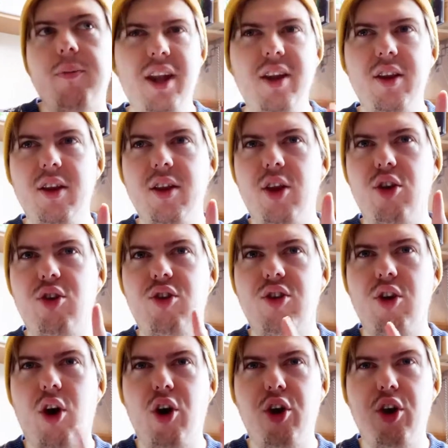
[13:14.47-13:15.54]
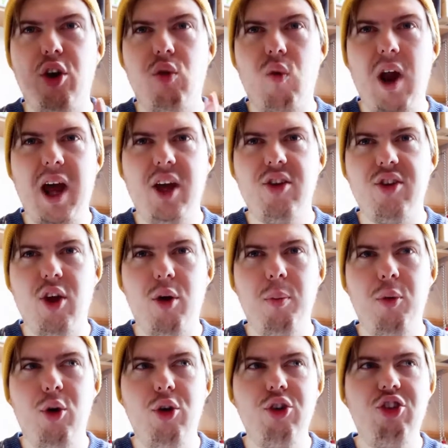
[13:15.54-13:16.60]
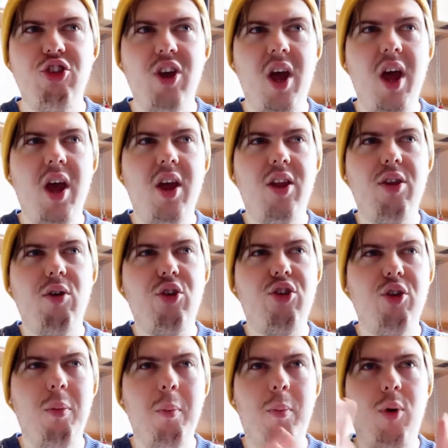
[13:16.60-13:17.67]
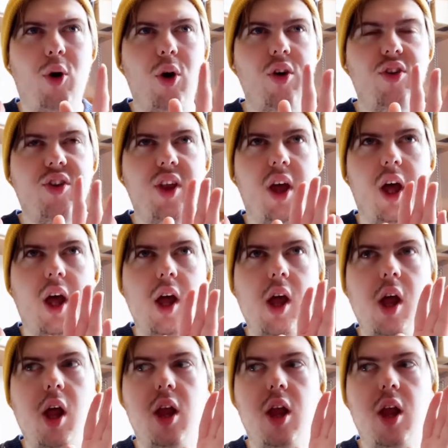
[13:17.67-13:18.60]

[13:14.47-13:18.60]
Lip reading: And that's not going to crack so much. There are some books that